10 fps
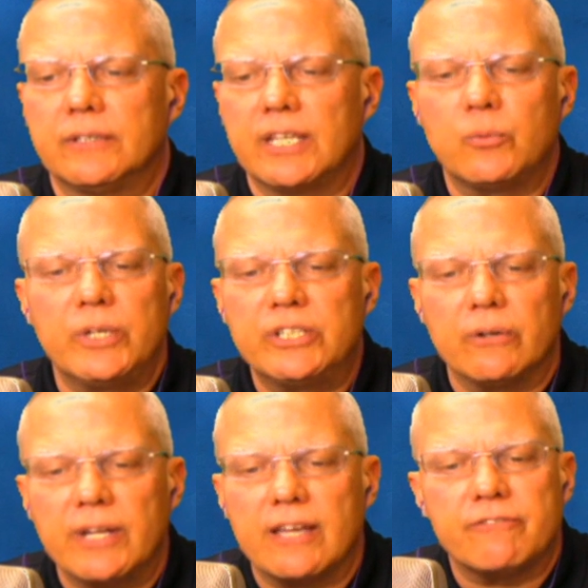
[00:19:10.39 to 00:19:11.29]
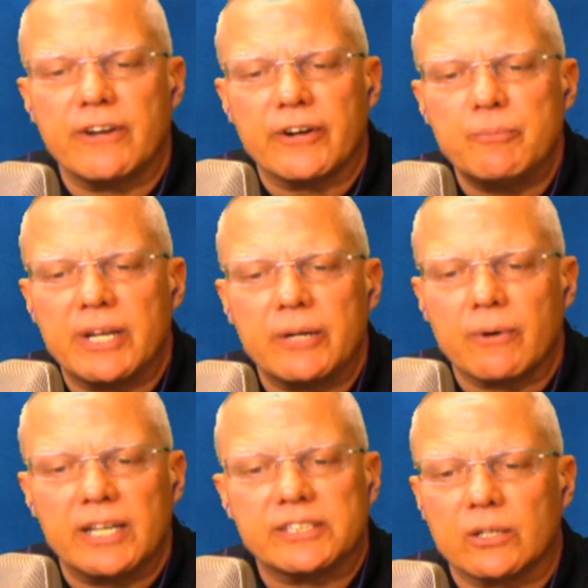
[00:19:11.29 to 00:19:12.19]
then we don't have very many
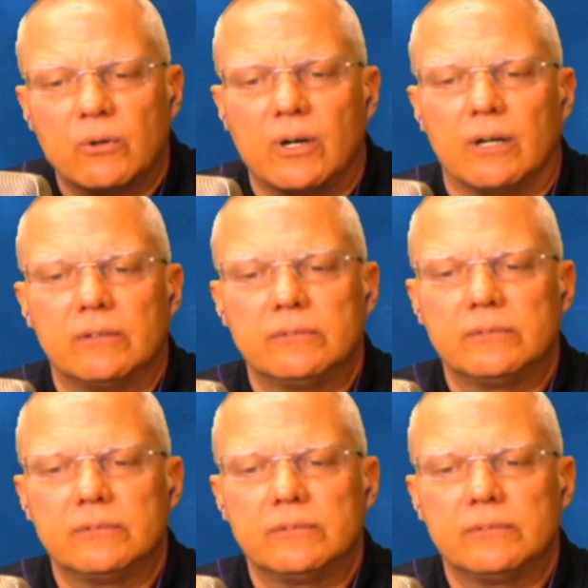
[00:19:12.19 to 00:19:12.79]
rights at all.